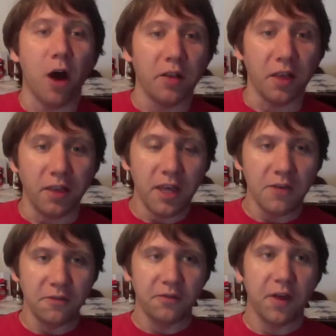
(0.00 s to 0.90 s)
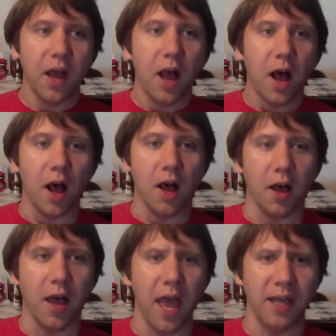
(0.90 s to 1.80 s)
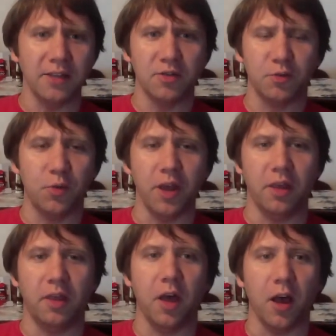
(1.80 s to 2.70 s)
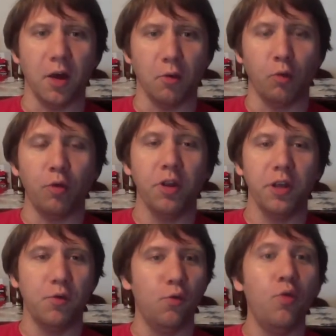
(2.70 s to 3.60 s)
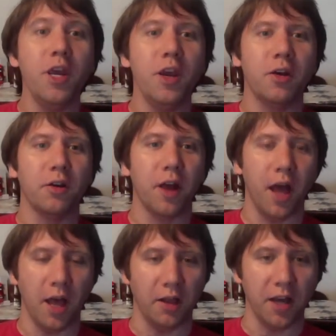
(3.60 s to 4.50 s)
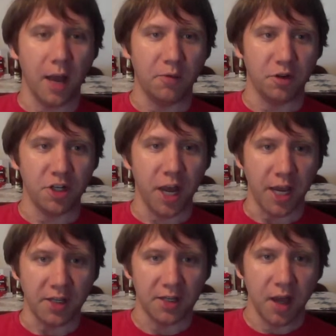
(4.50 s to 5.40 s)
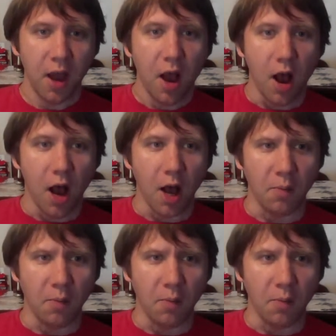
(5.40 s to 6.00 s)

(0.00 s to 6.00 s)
My Dog, the Thief ends with a really weird helicopter chase,